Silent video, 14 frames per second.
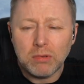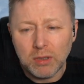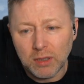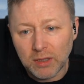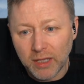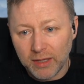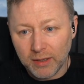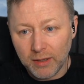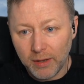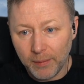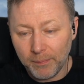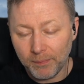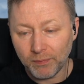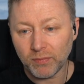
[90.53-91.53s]
like that.
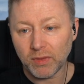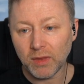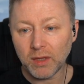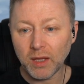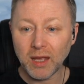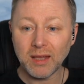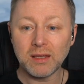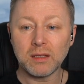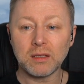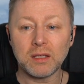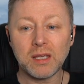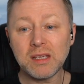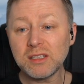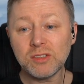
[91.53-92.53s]
And
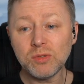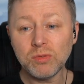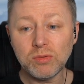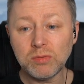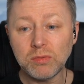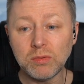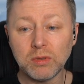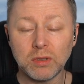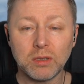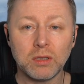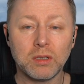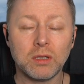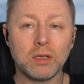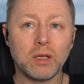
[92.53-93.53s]
he's no,
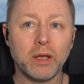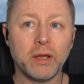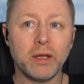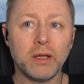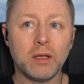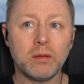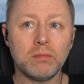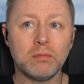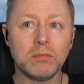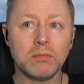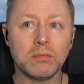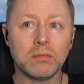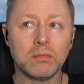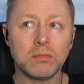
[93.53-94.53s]
you